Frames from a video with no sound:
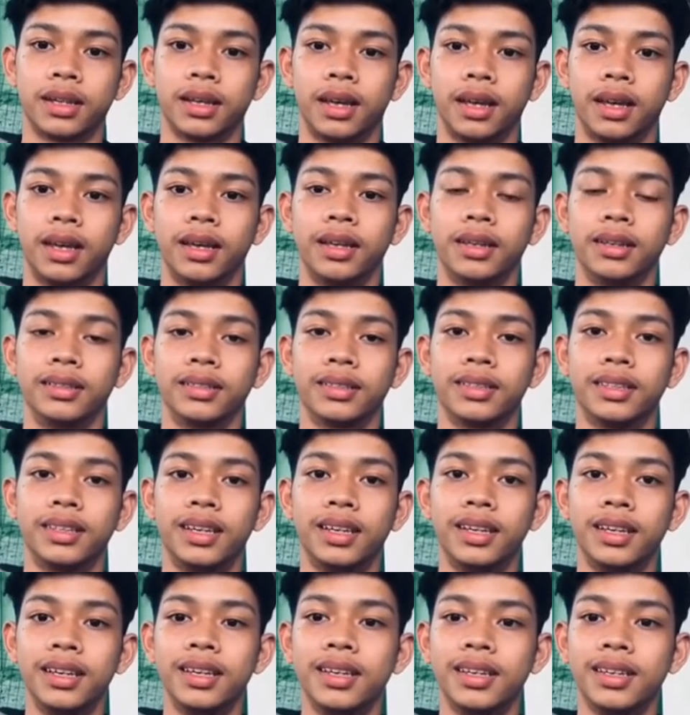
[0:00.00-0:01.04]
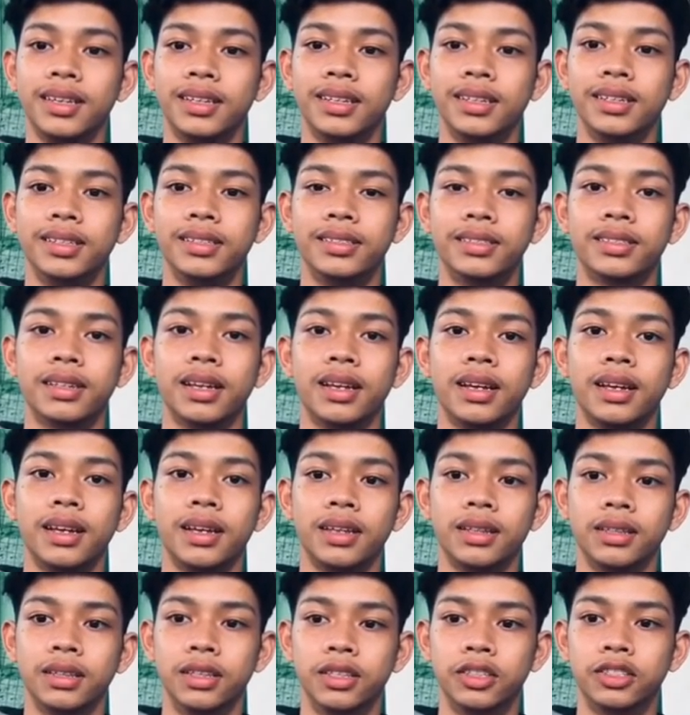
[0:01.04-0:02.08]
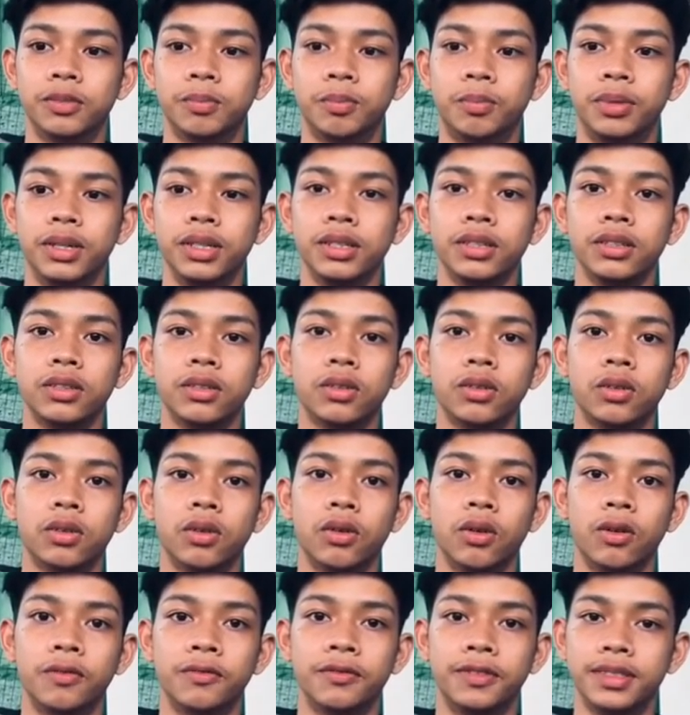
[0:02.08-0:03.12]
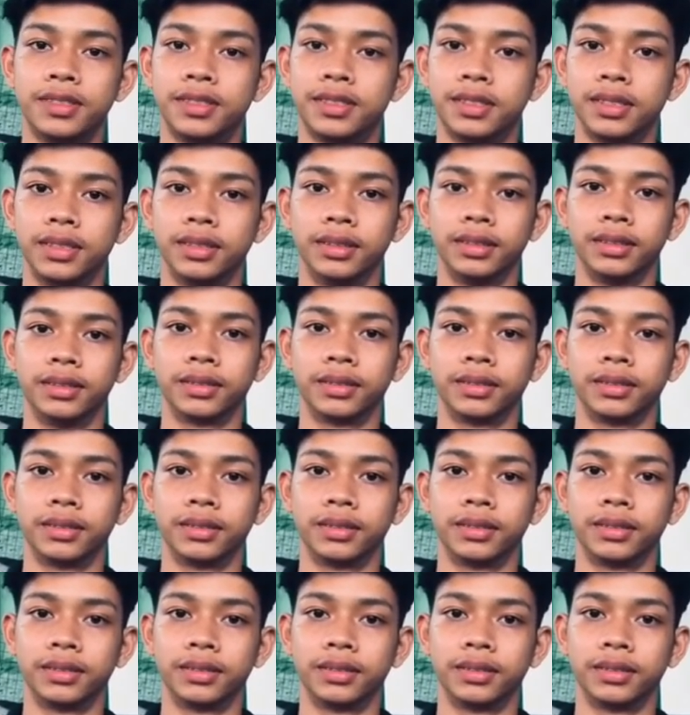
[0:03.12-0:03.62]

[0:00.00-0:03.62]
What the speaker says: and K is the spring coefficient.